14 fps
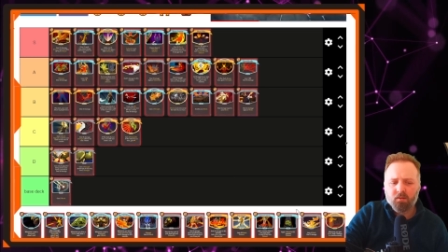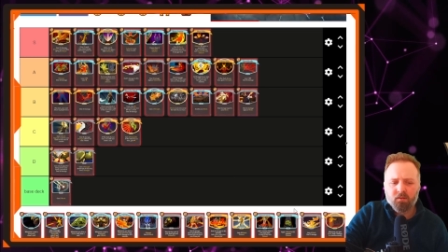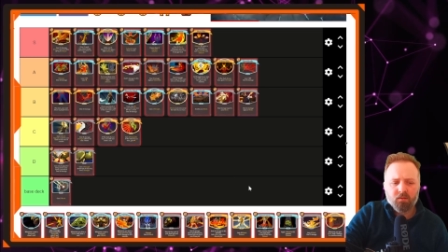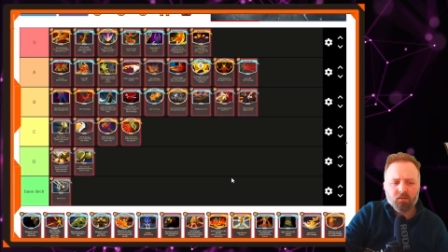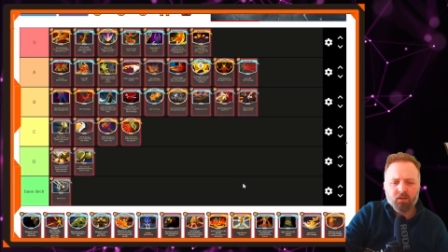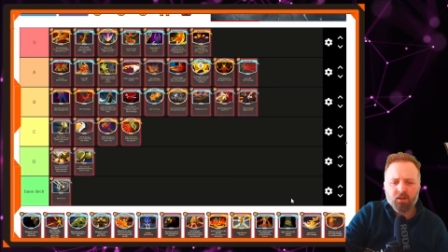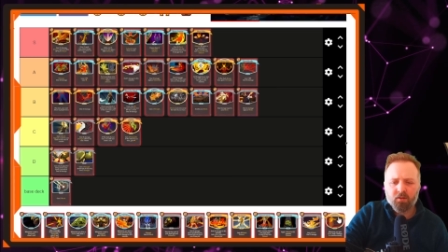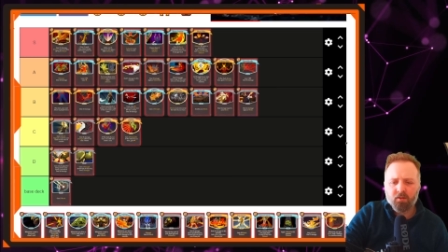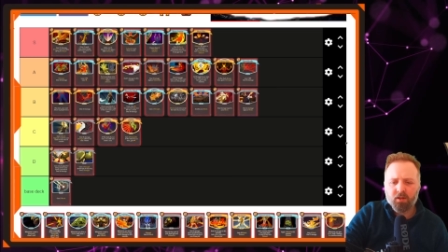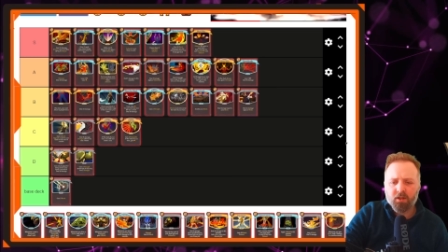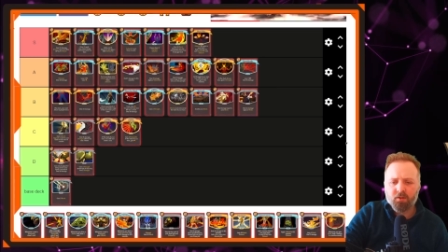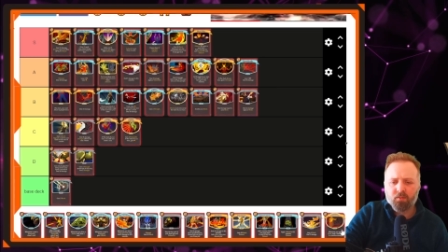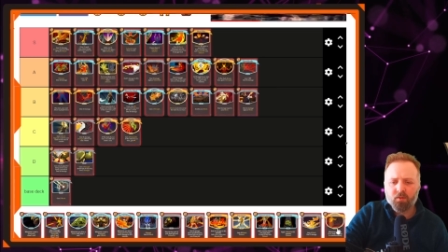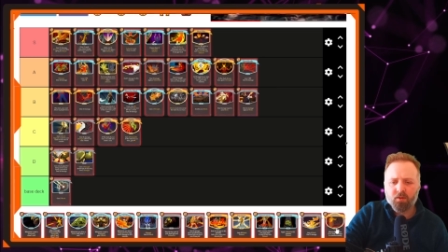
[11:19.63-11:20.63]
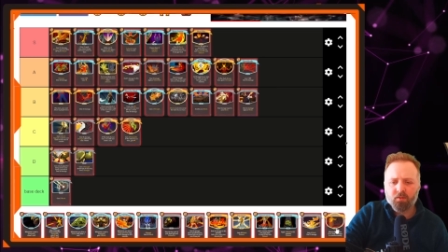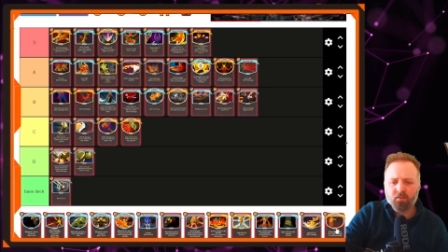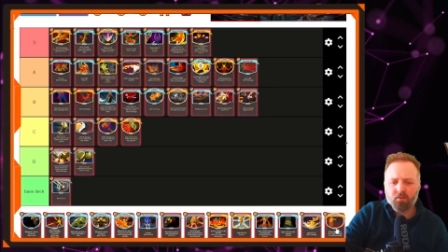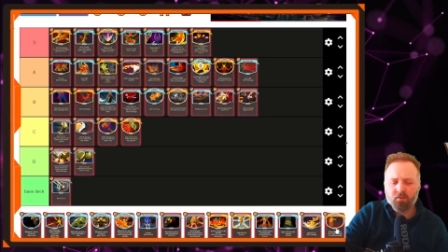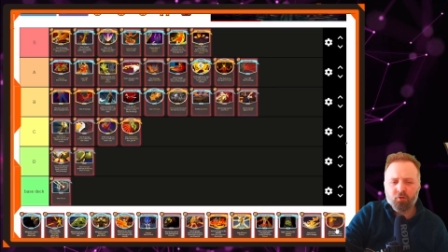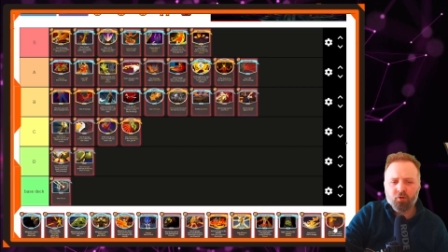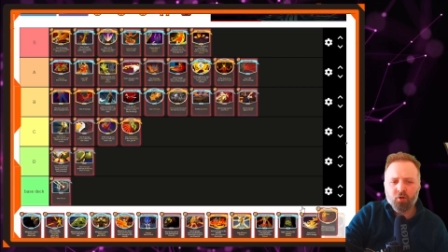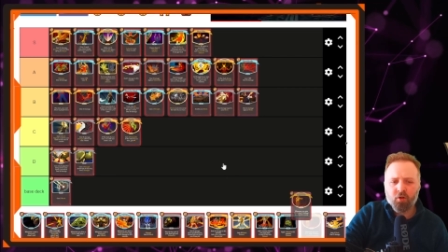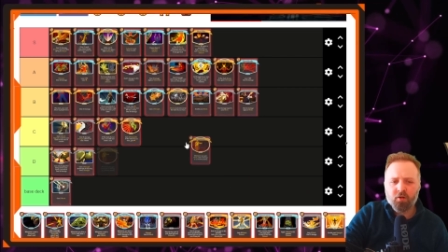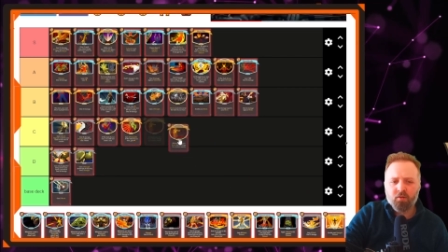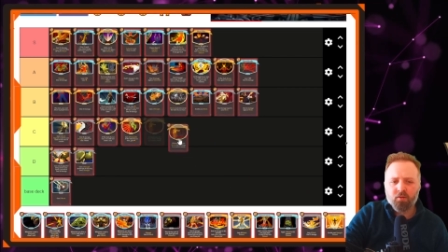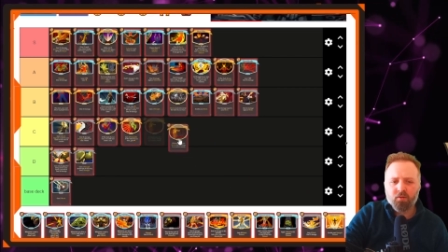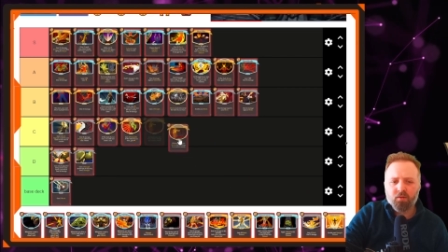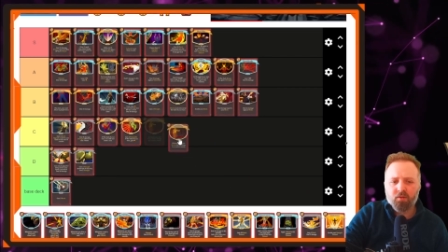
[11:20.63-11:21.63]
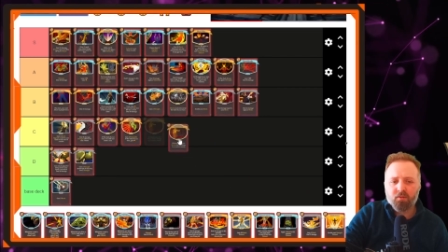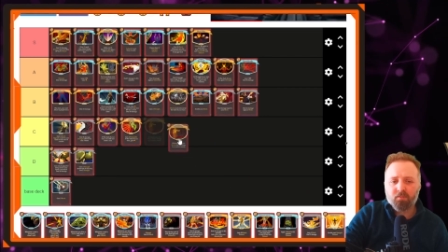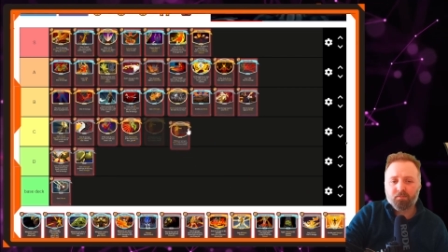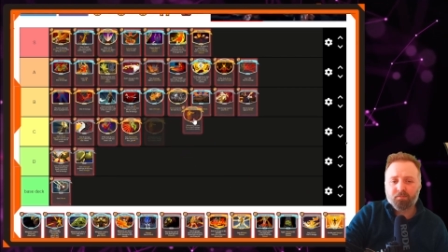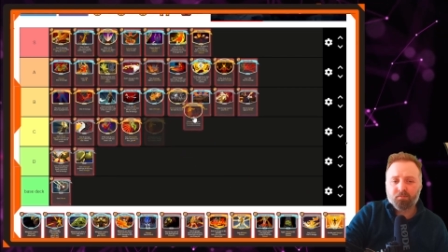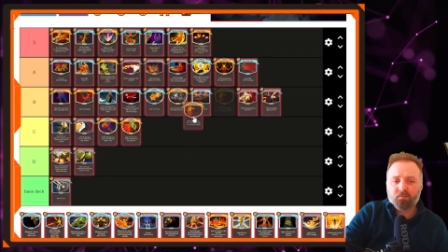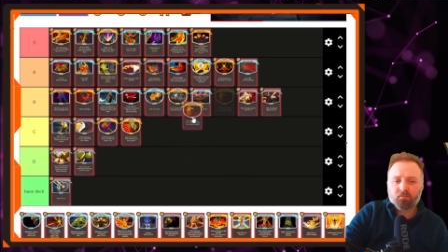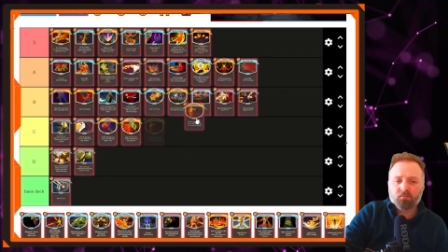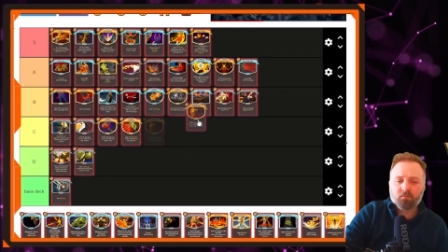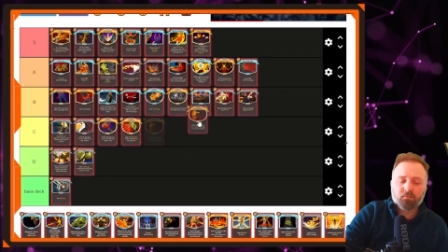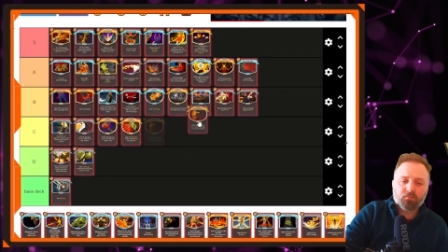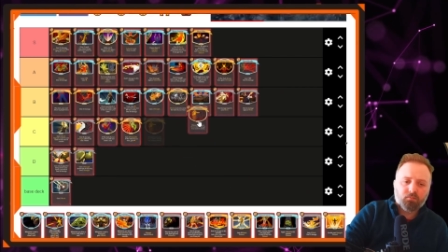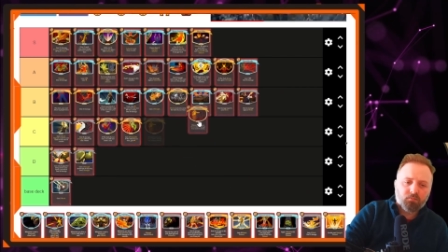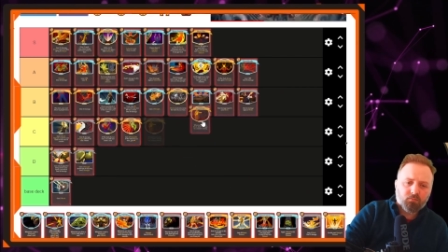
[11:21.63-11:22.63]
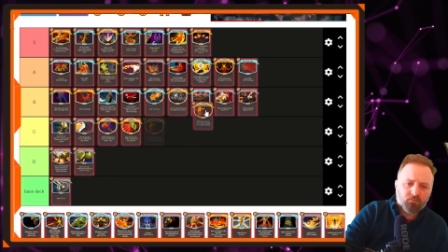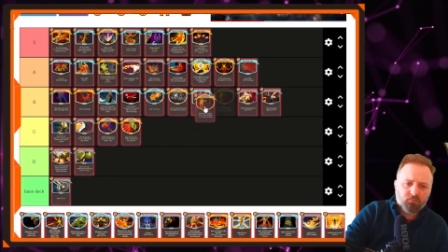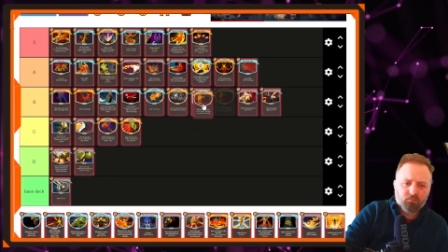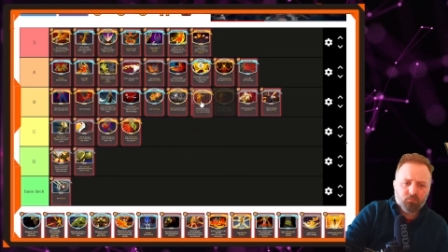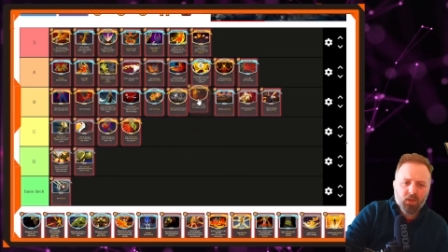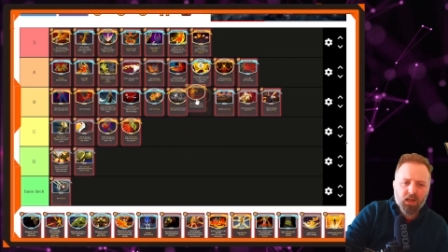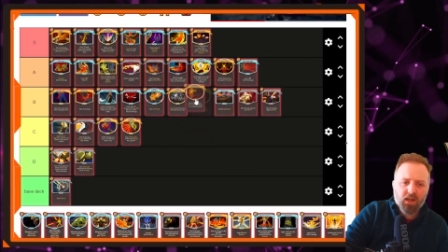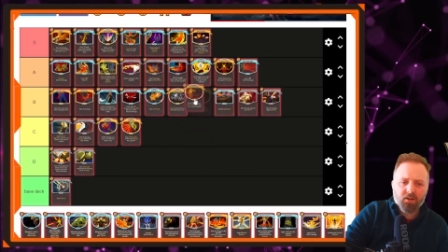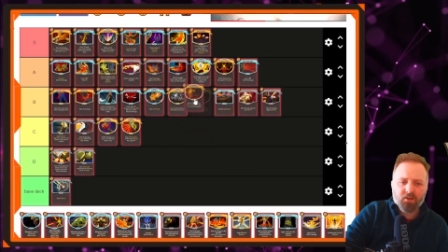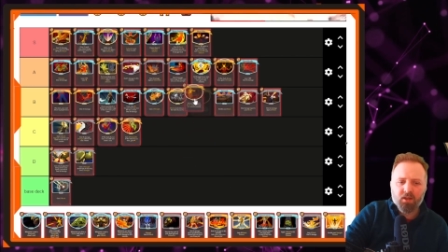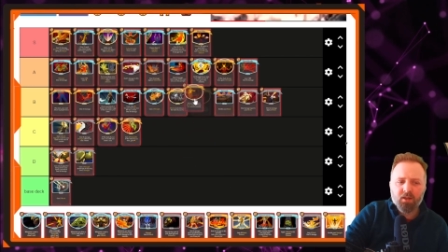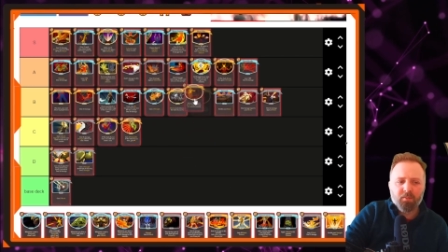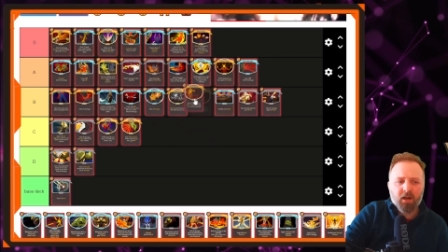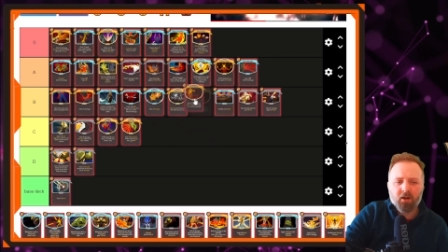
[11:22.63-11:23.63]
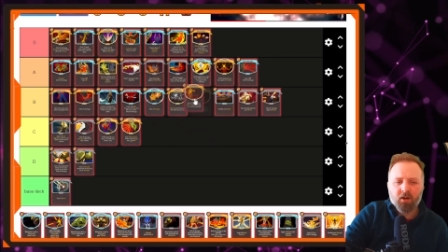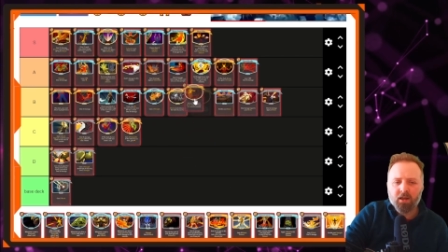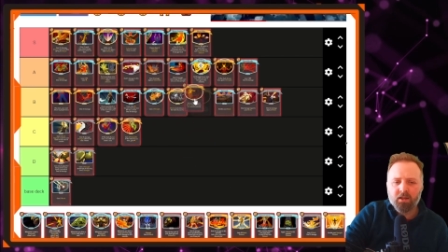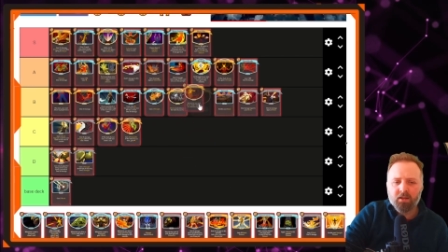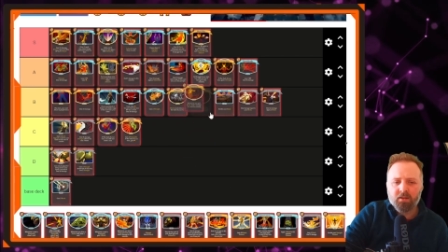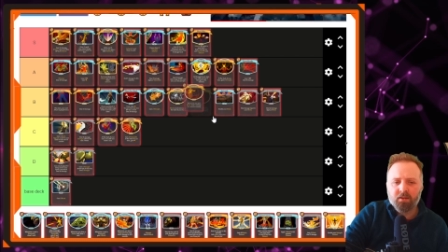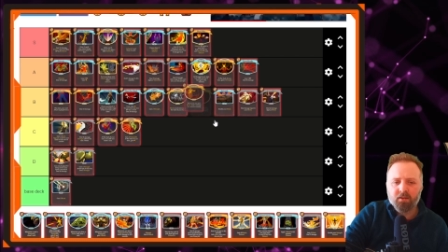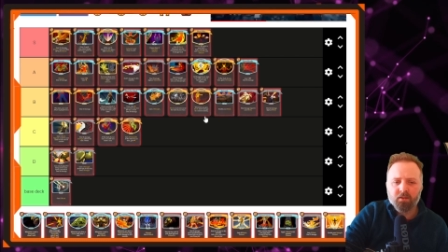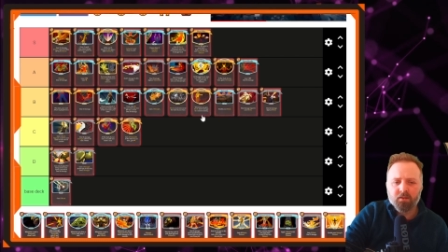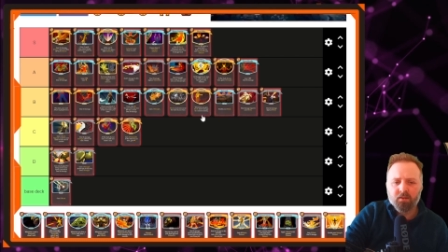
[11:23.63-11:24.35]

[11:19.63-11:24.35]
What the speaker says: Now, next one, Juggernaut. It's in the Barricade tier.